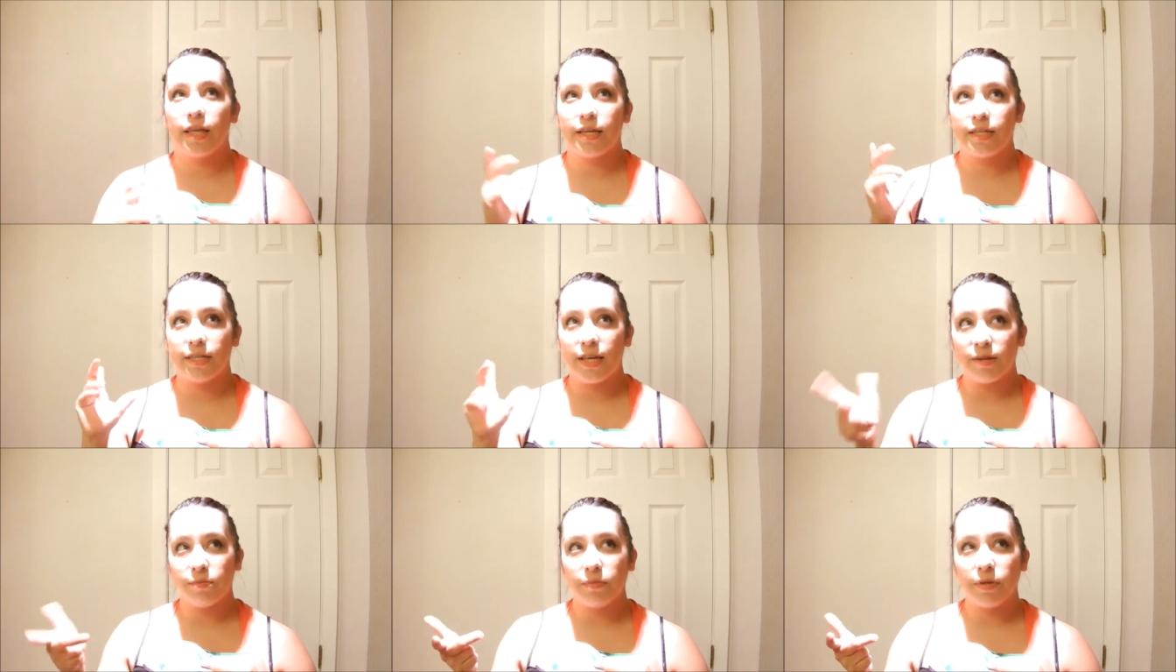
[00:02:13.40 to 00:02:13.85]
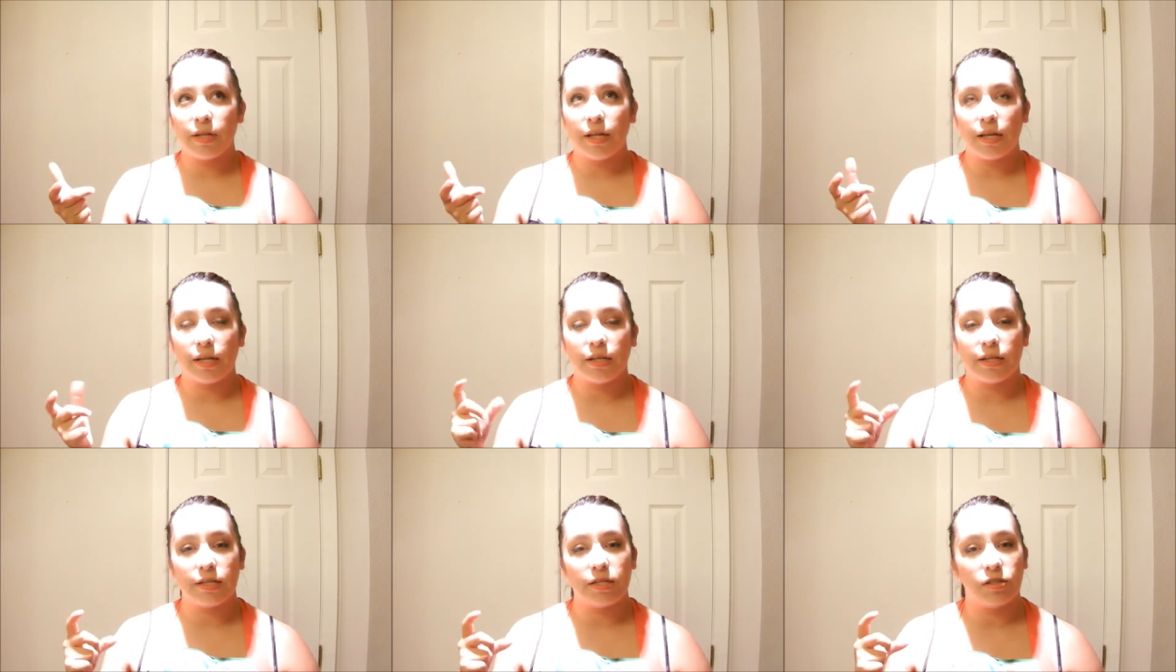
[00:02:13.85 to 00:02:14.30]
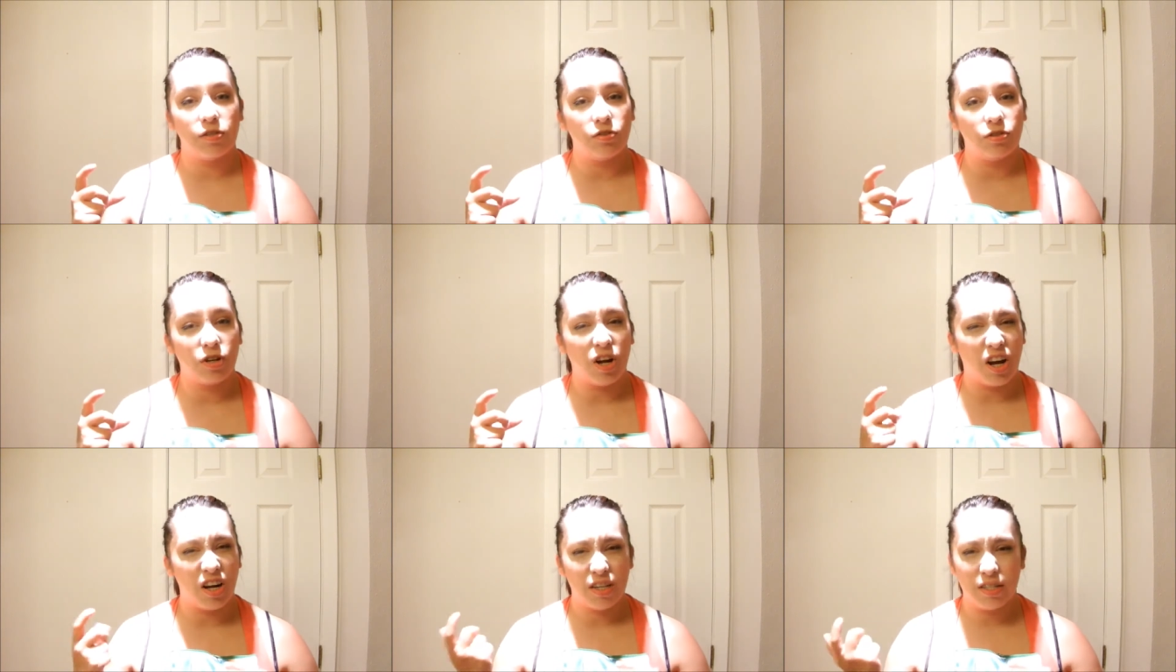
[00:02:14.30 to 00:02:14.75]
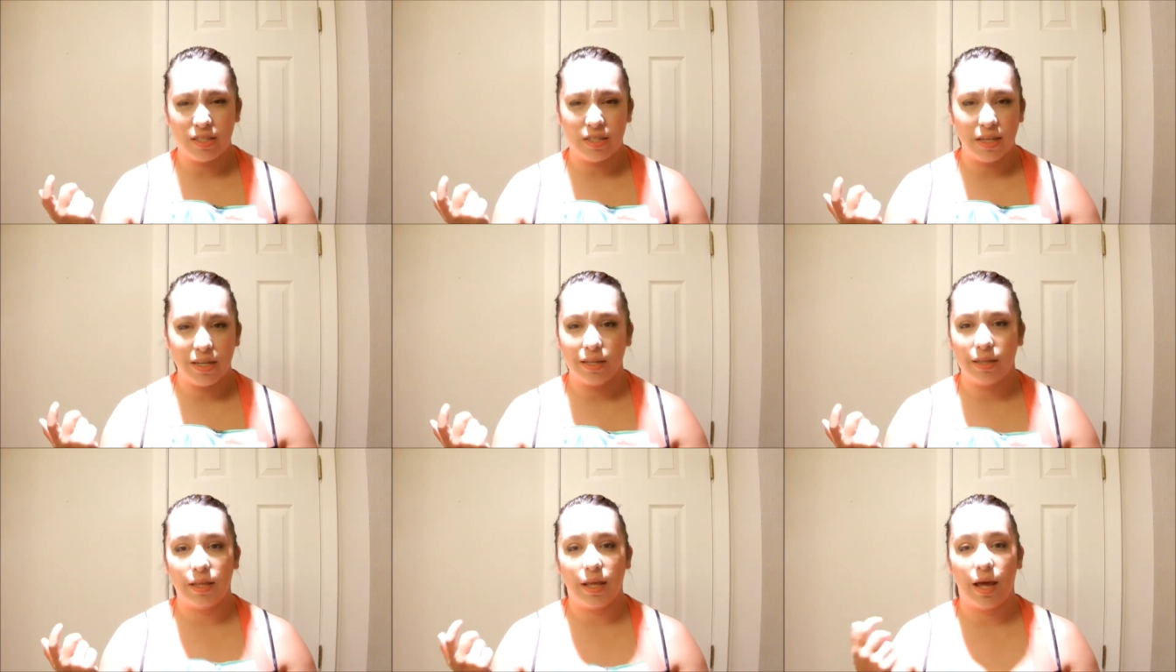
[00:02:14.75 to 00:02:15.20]
they sent me like this little card
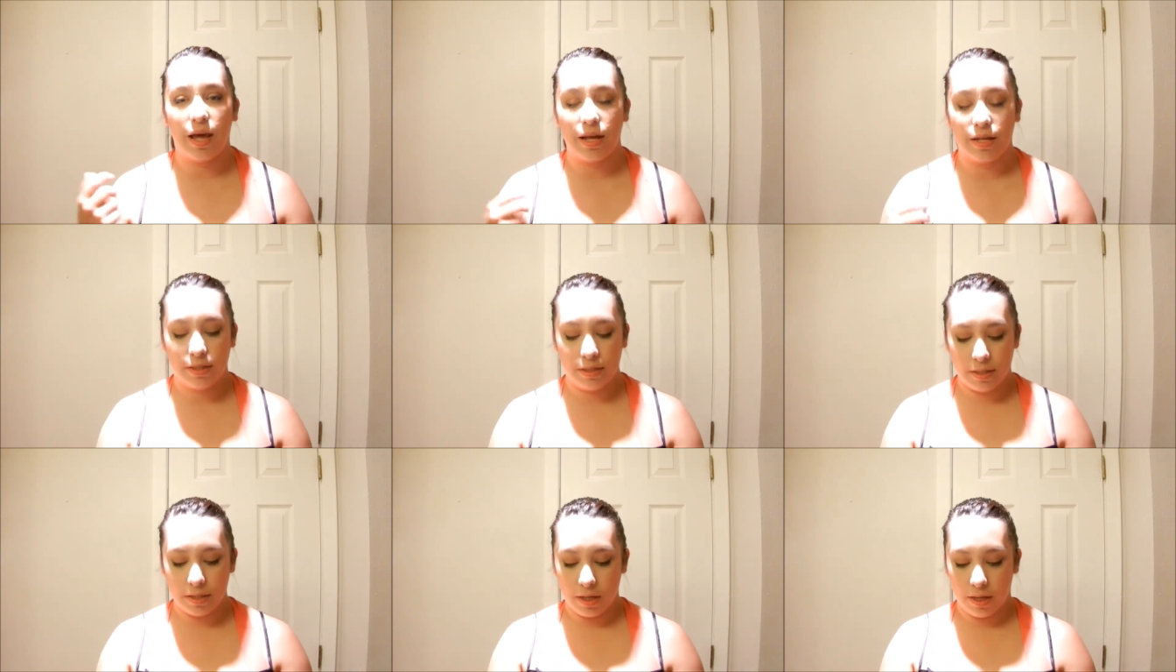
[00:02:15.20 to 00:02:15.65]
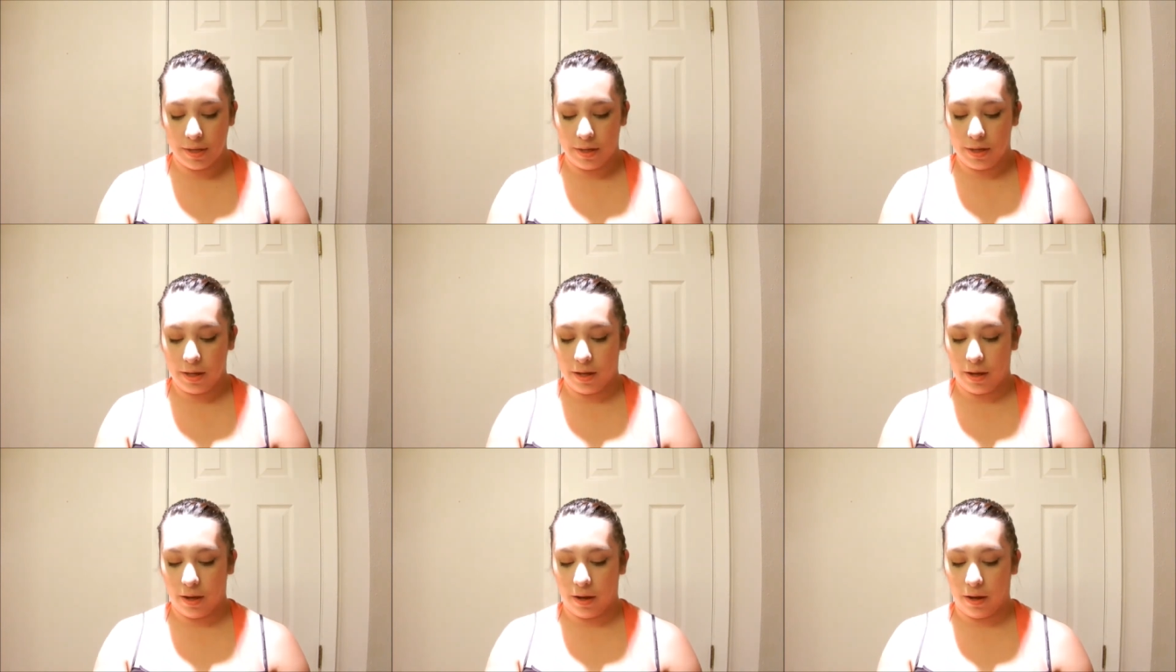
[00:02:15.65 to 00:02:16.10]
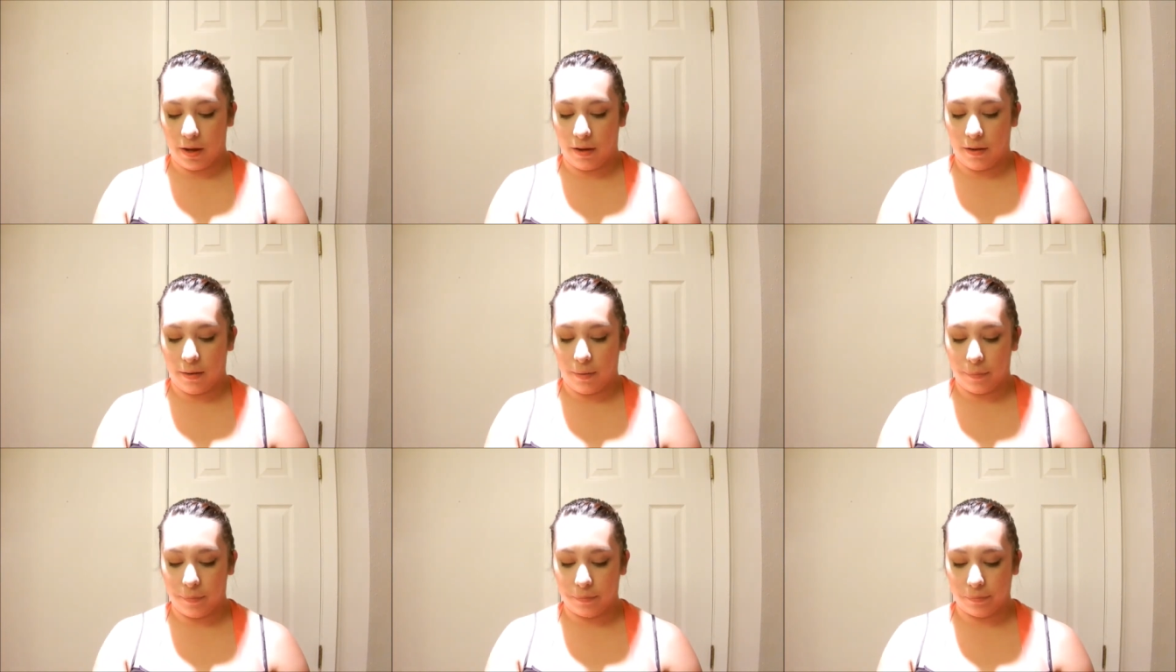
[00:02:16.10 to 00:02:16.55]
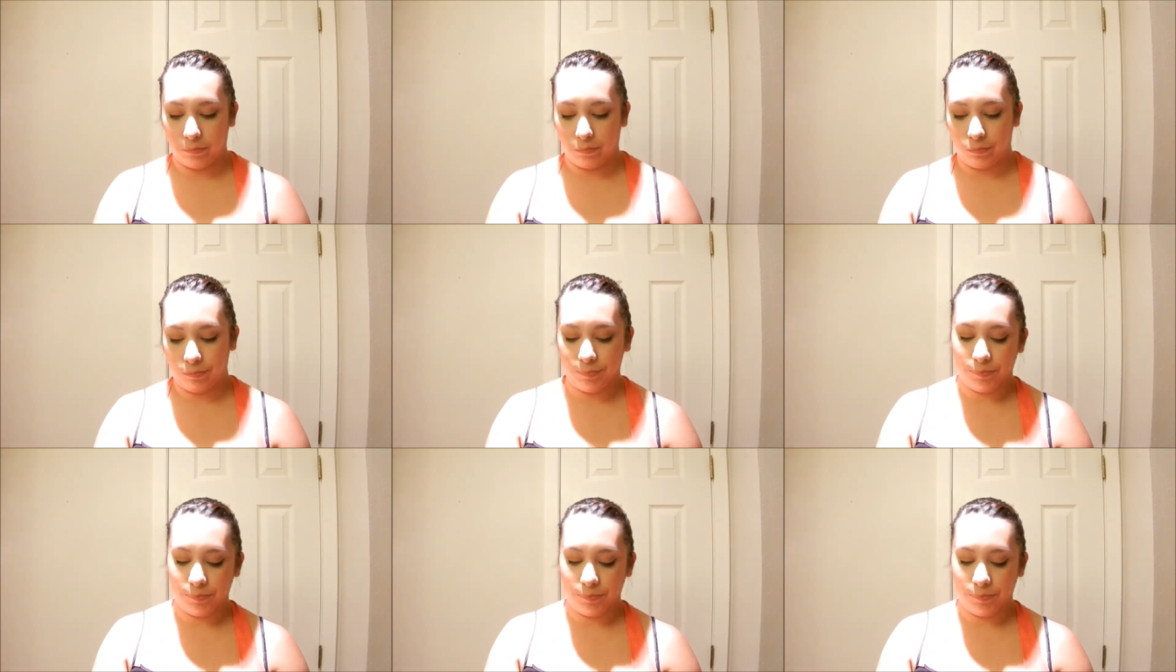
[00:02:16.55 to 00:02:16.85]
saying that um,